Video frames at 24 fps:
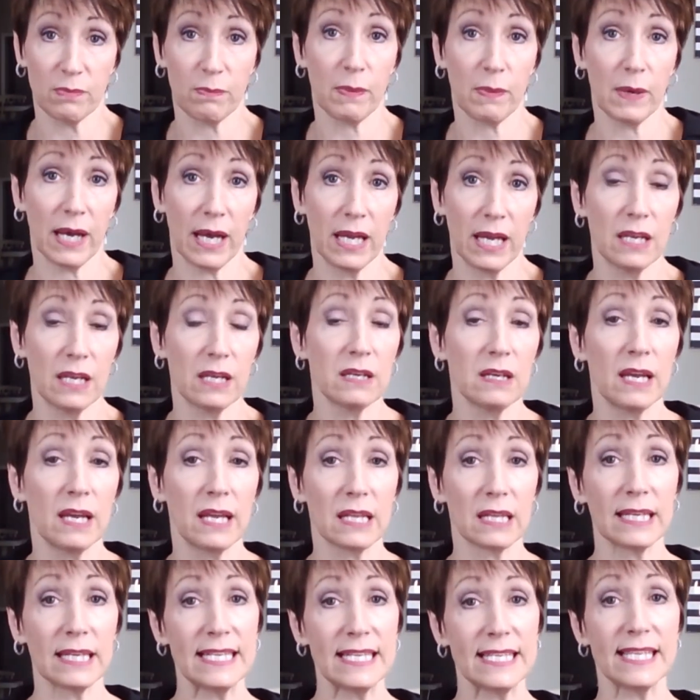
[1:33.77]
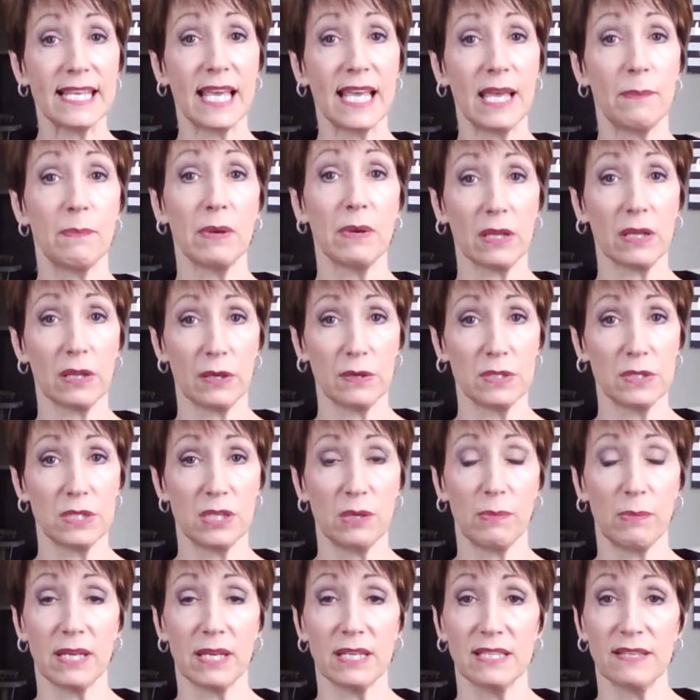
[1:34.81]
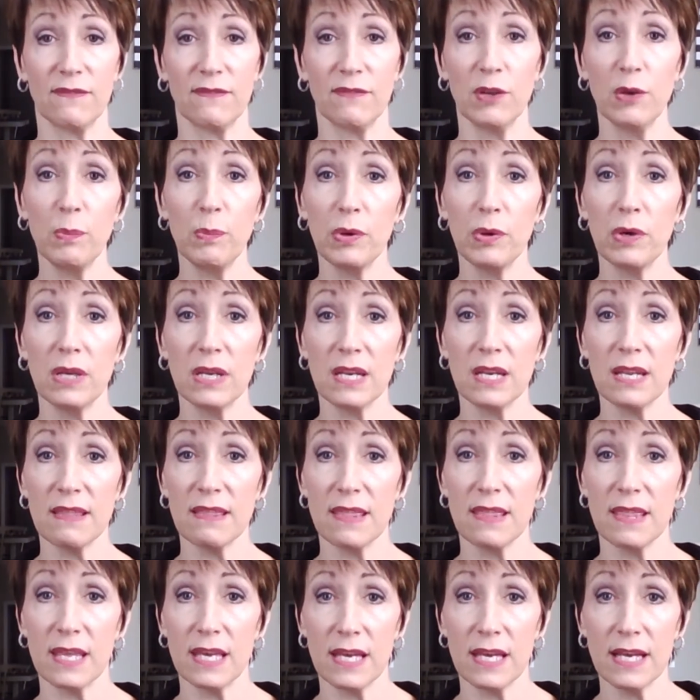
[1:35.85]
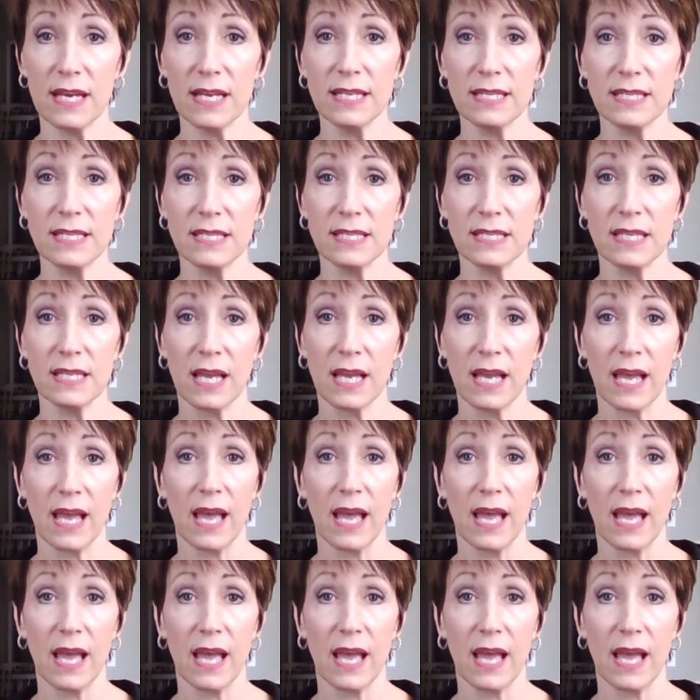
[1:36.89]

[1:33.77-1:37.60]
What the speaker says: but at least keep it close to you because if you put this